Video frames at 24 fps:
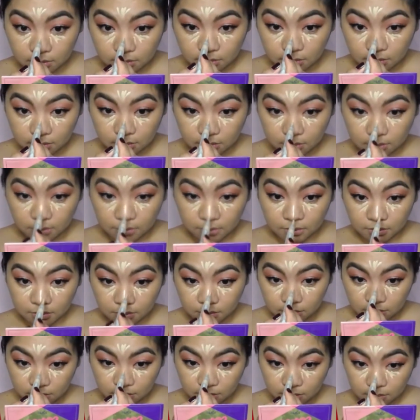and it shows
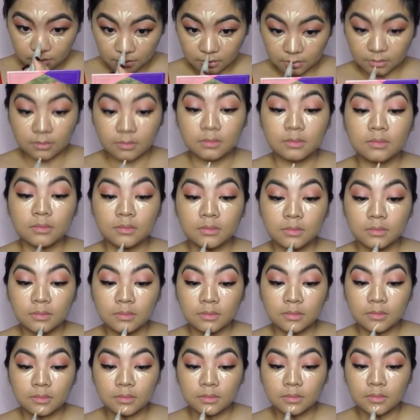that I'm almost
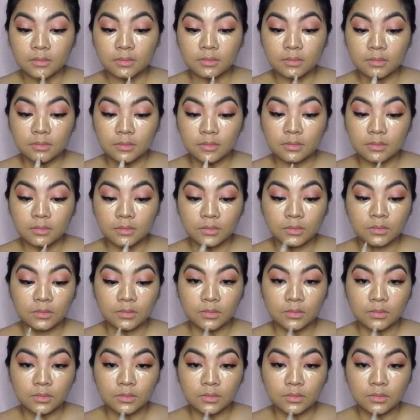run out